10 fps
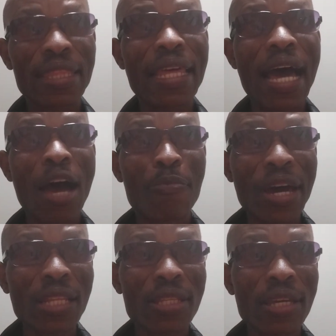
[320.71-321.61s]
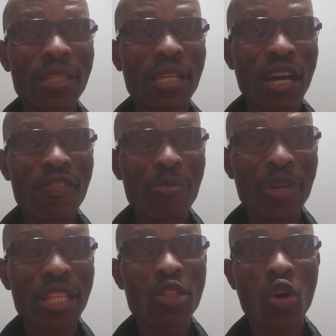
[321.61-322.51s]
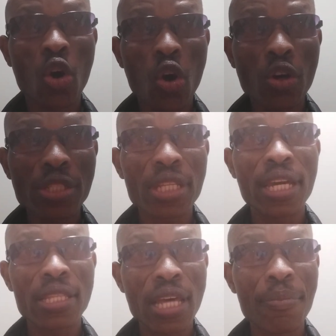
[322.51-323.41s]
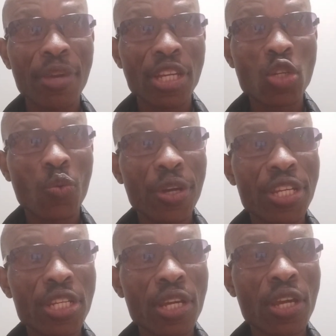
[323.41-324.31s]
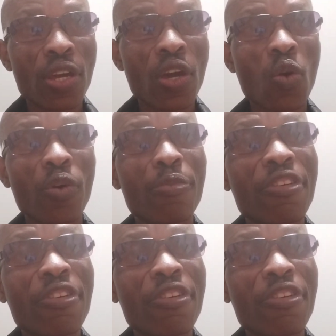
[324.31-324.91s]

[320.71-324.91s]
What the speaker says: The apartheid government caused a damage which will